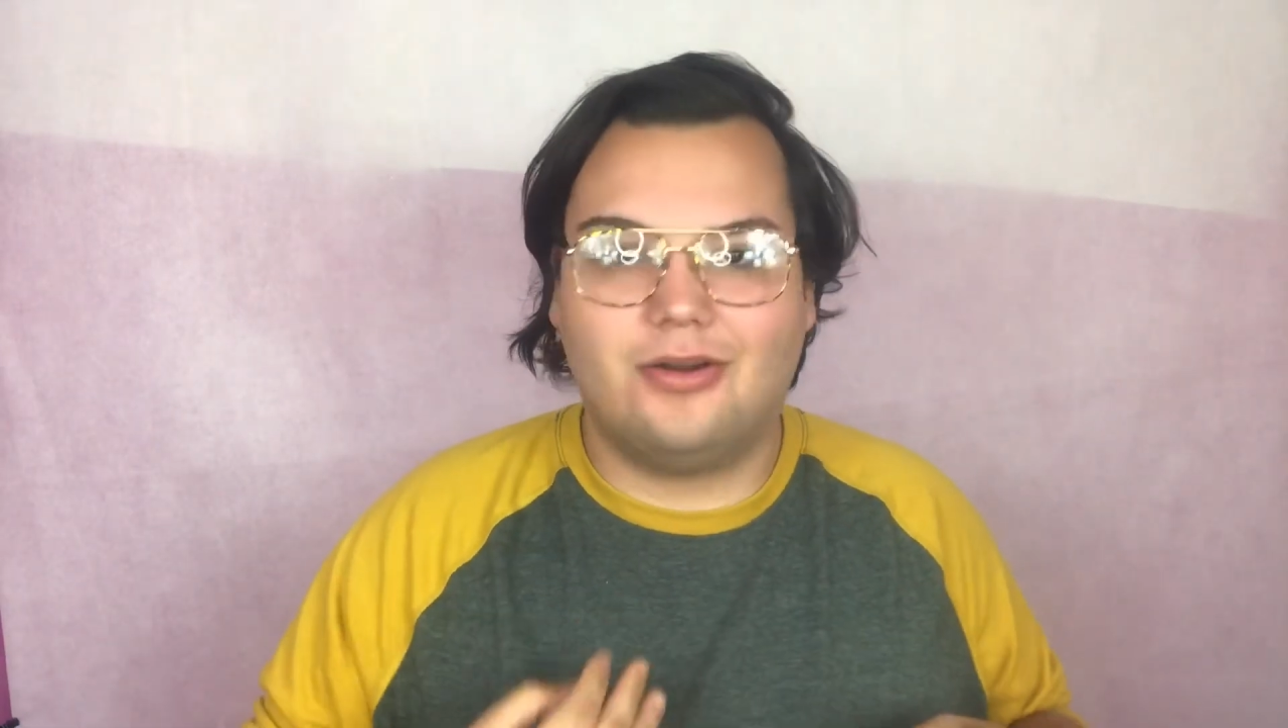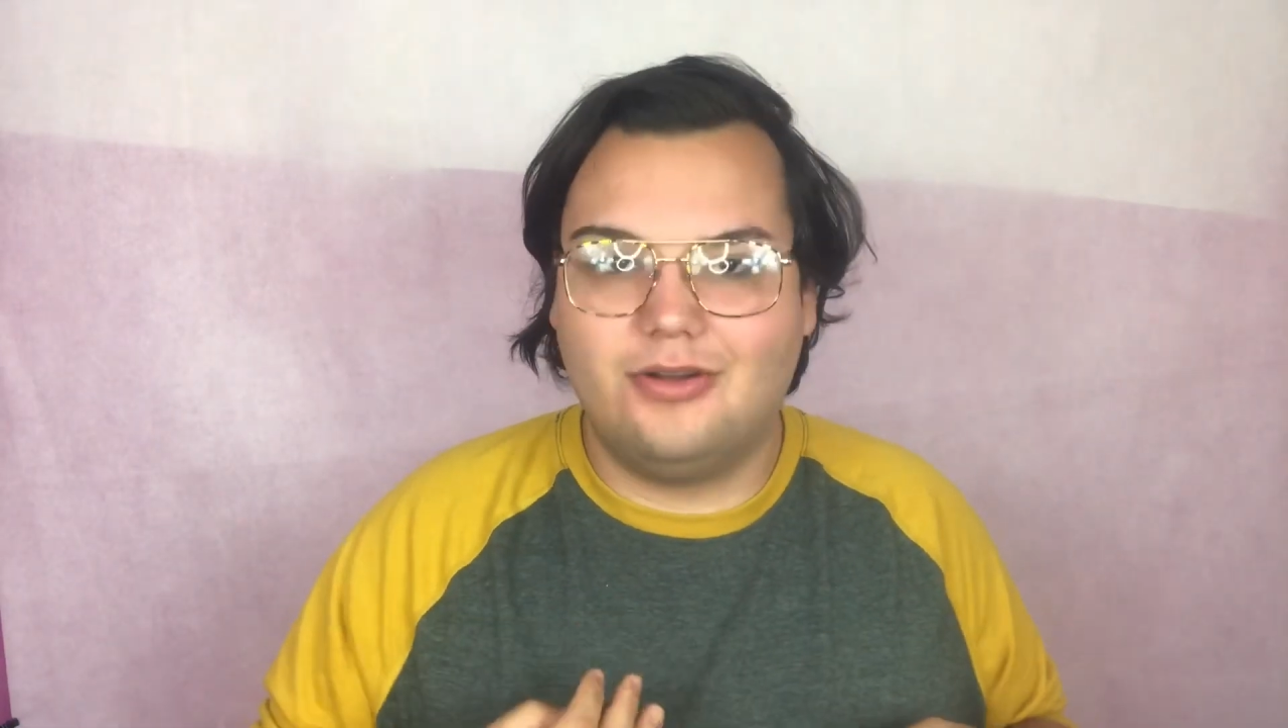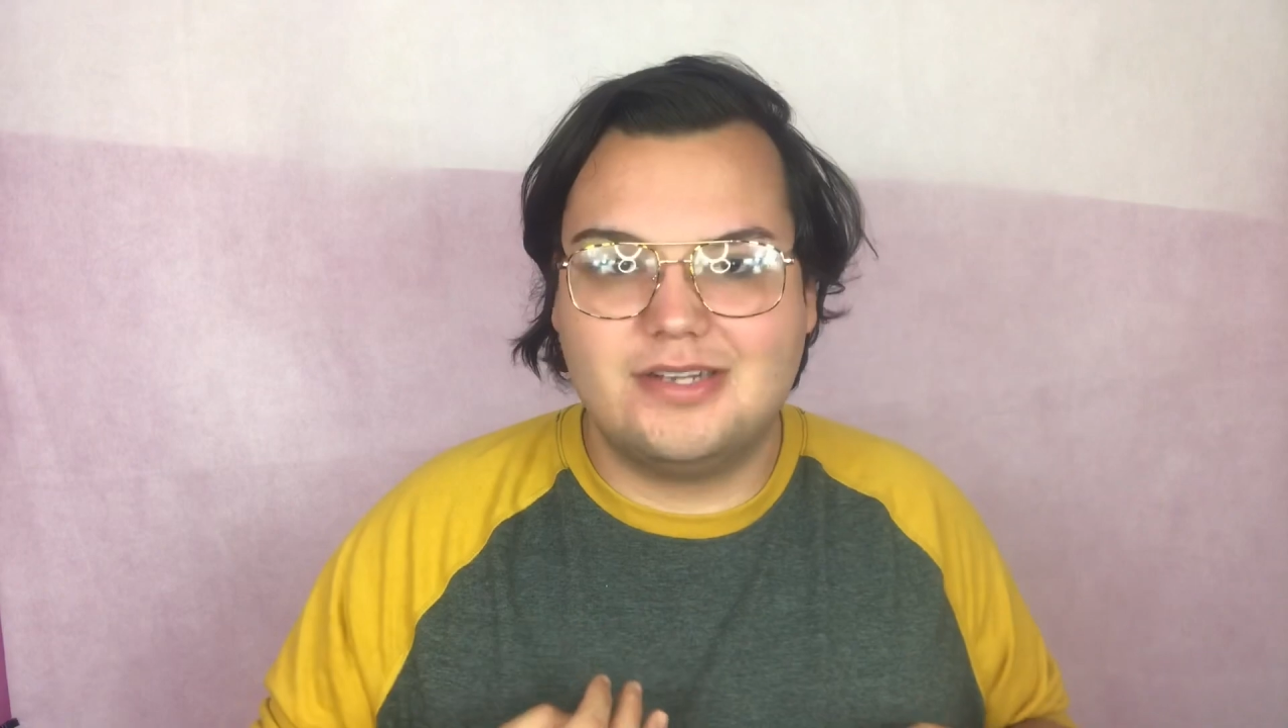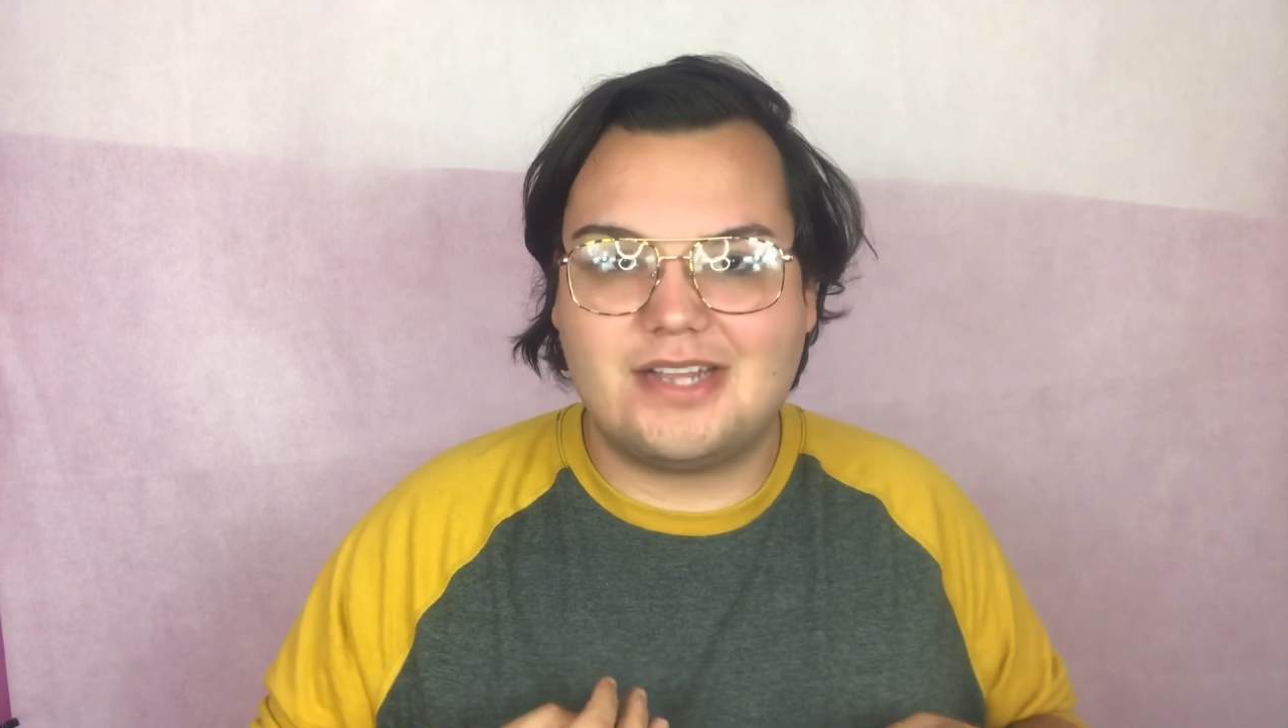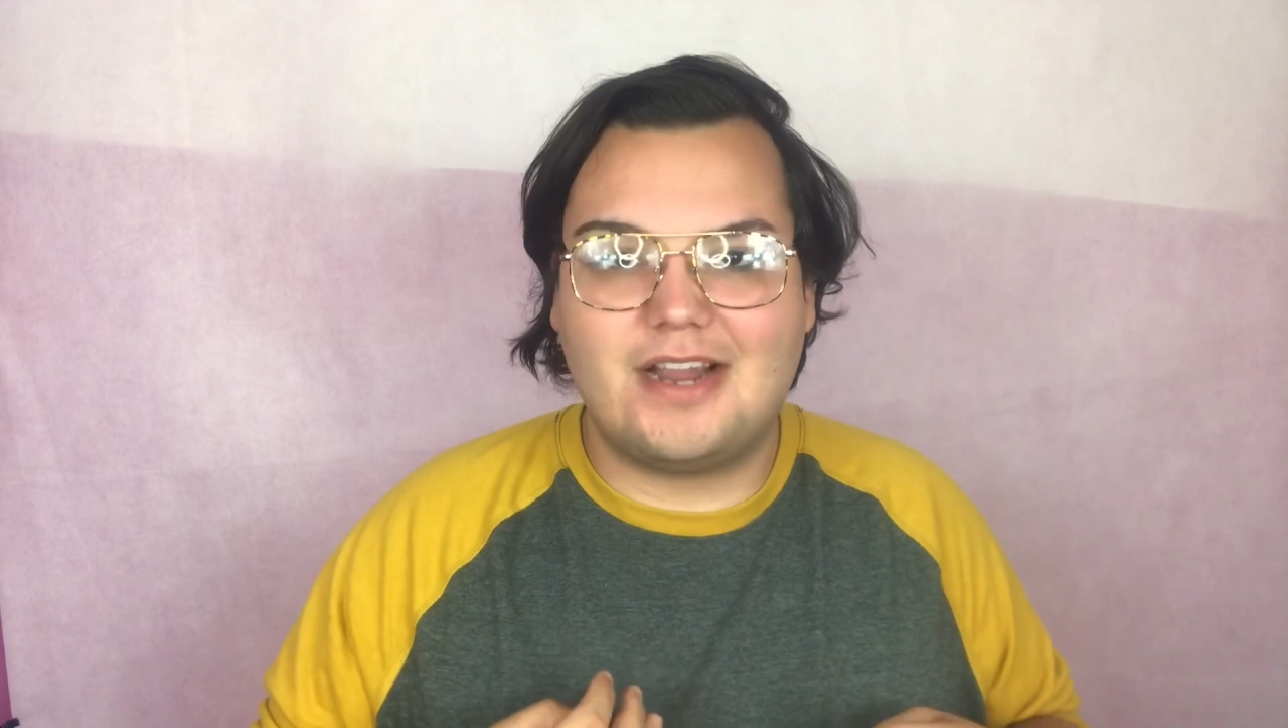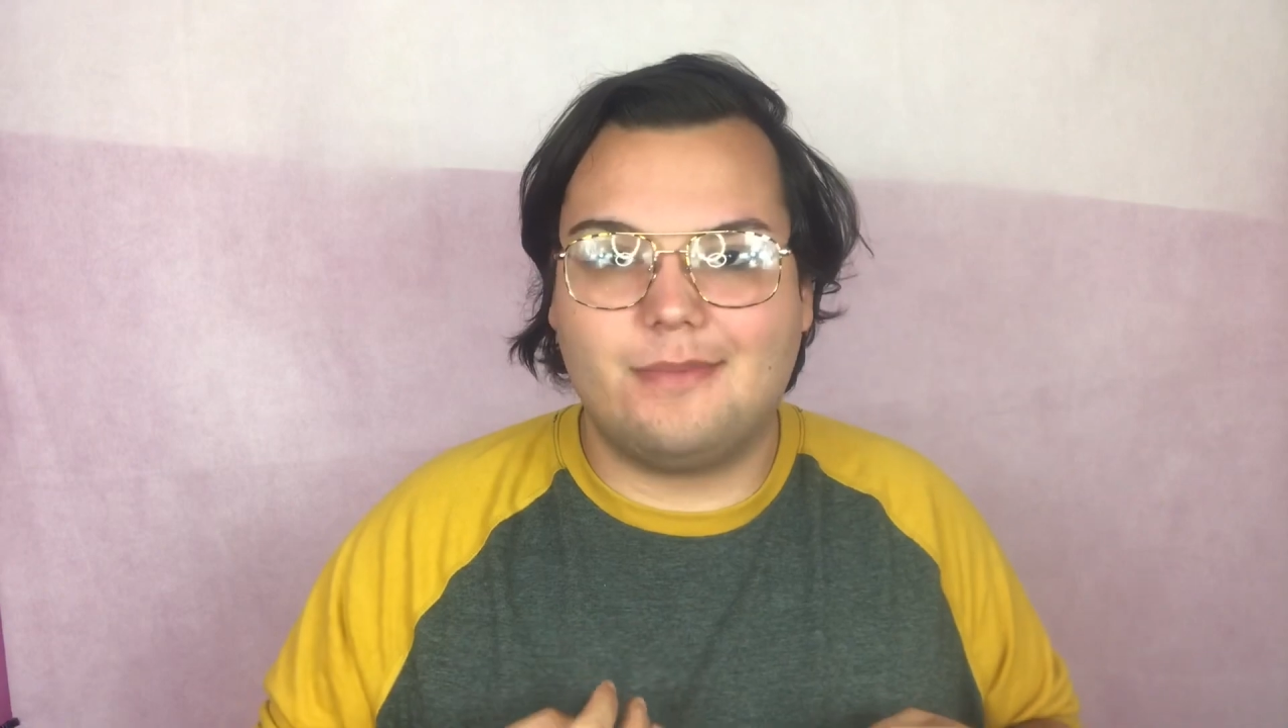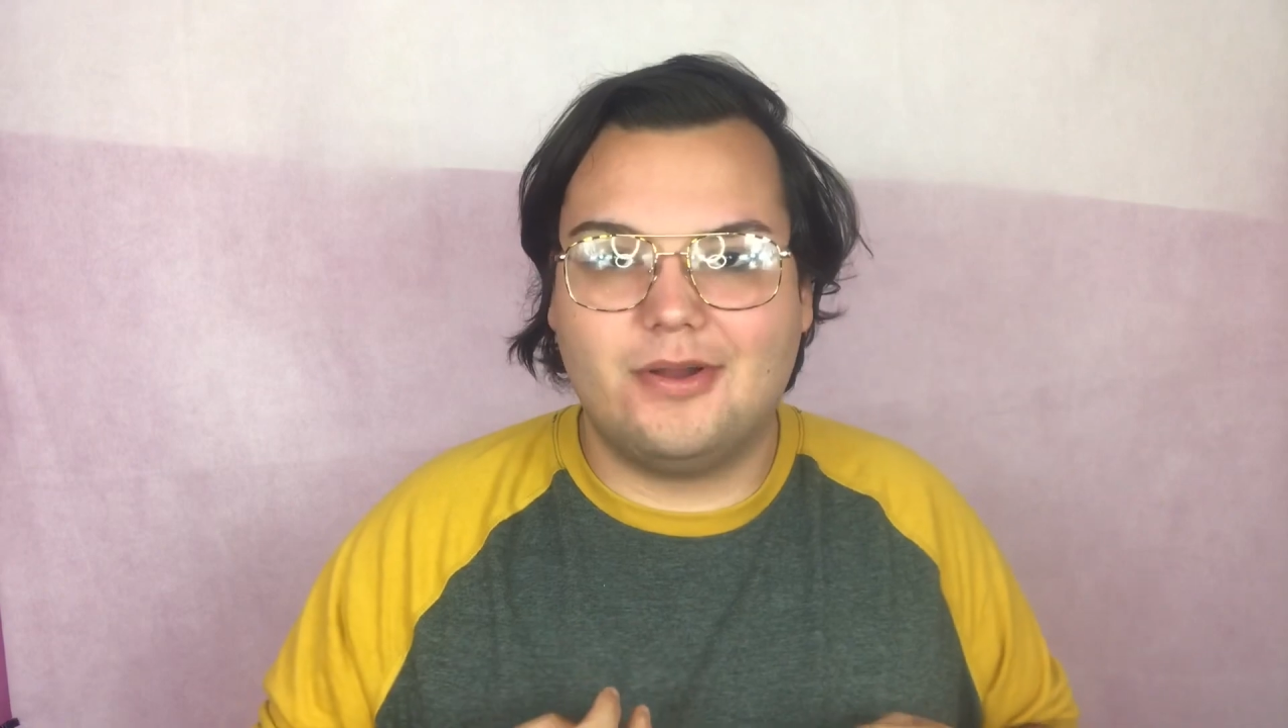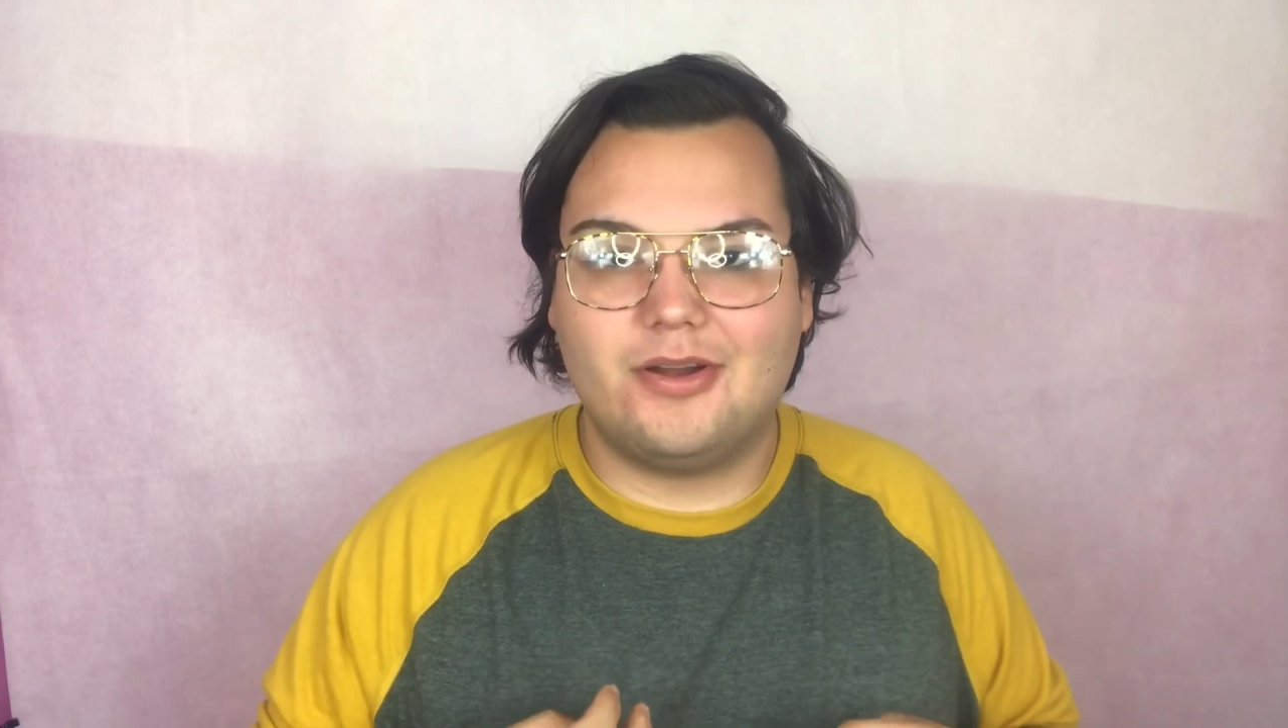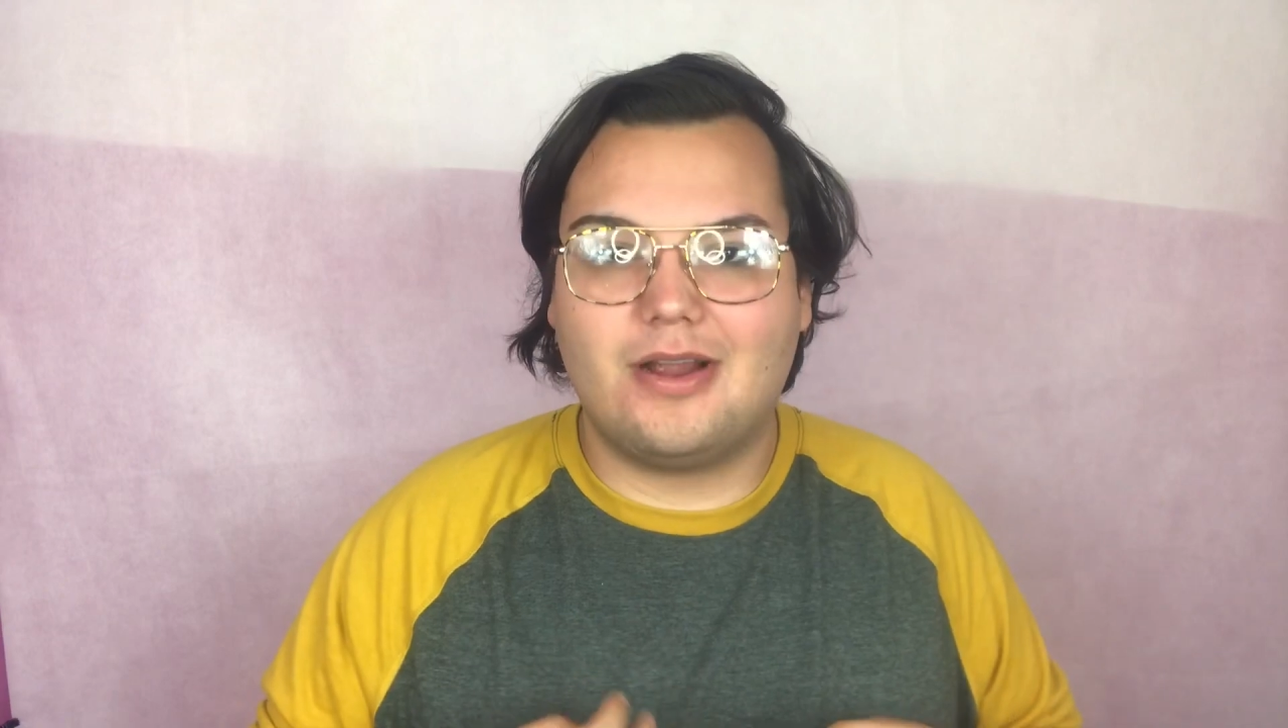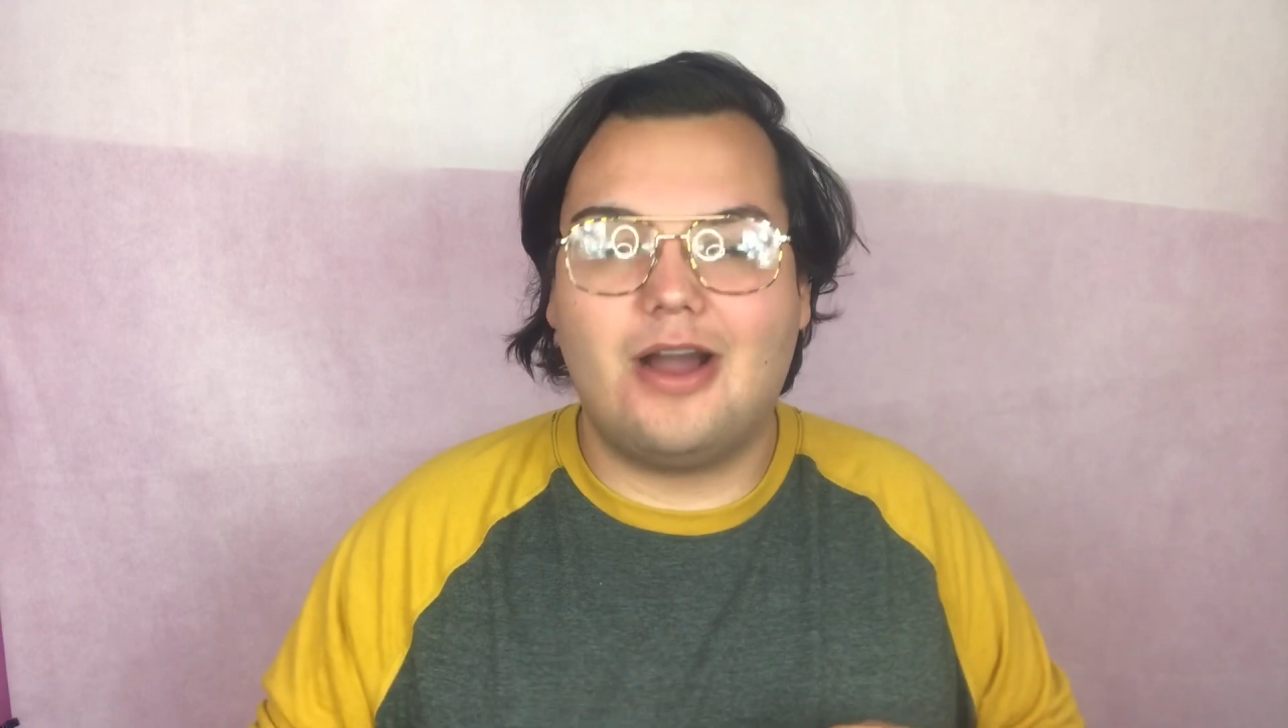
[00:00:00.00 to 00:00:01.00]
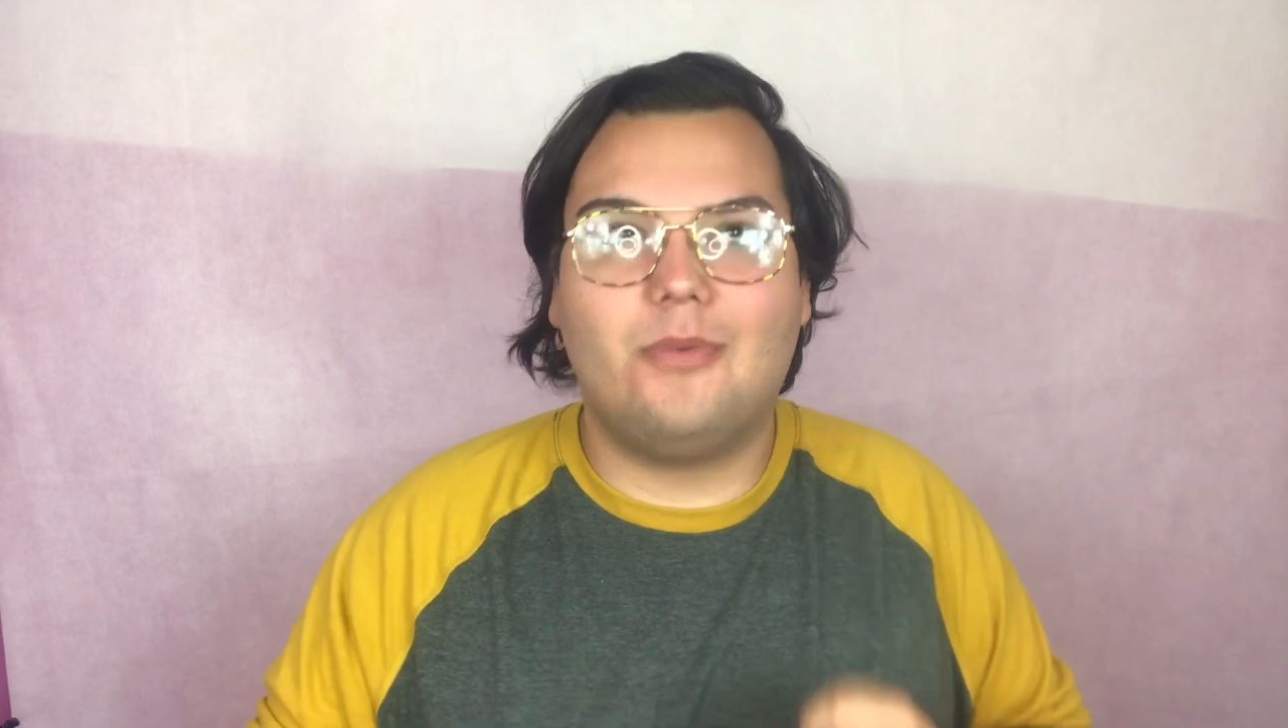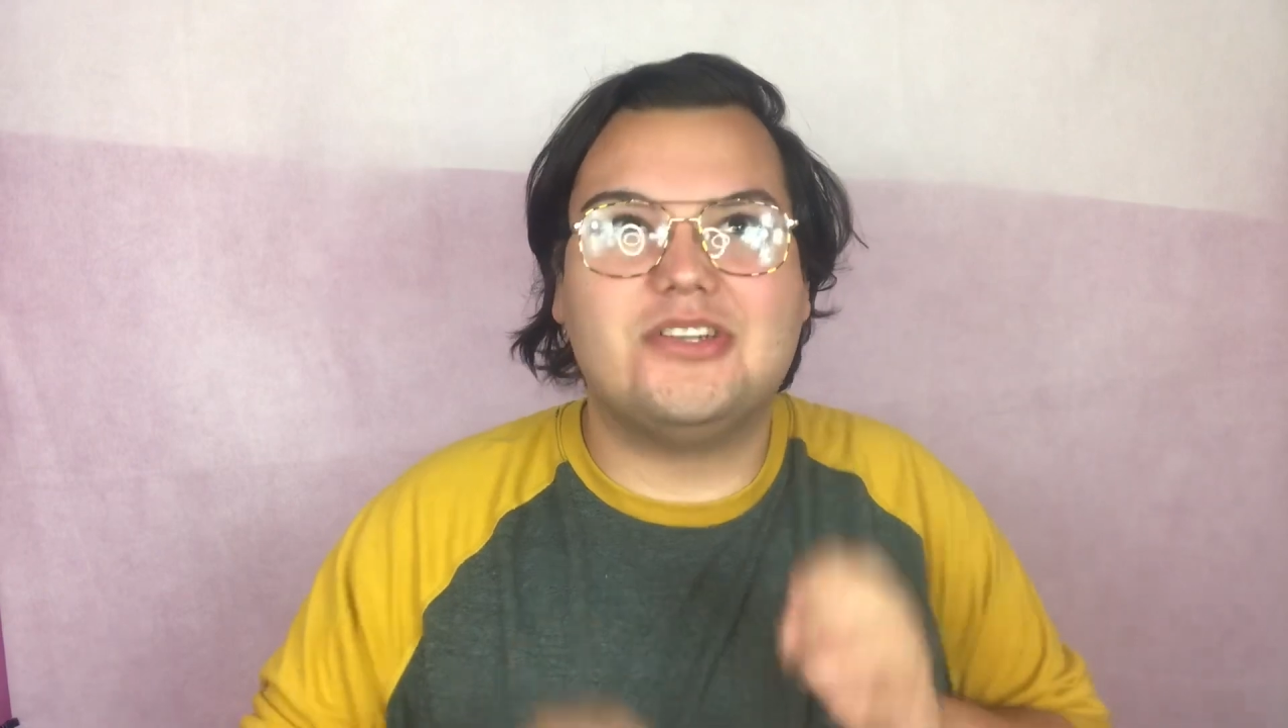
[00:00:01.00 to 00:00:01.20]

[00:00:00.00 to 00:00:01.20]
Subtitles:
whole entire mirror out,